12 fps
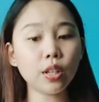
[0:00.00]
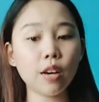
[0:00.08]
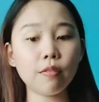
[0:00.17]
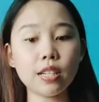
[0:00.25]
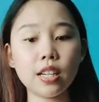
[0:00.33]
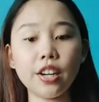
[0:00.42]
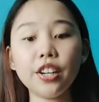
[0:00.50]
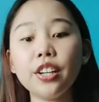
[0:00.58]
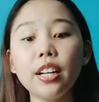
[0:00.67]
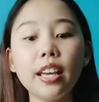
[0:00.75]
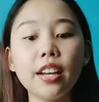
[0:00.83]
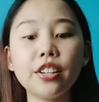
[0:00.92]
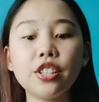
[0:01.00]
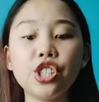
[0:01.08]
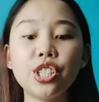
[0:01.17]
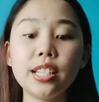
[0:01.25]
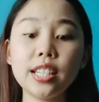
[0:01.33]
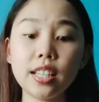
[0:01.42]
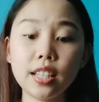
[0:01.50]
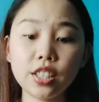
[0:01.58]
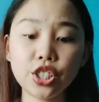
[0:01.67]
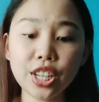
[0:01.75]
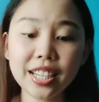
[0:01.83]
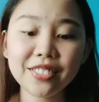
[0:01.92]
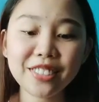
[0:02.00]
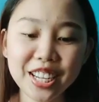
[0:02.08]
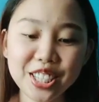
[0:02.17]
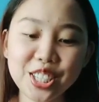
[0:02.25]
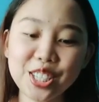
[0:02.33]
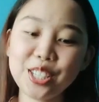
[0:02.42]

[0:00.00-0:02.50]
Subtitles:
generation learned to program on.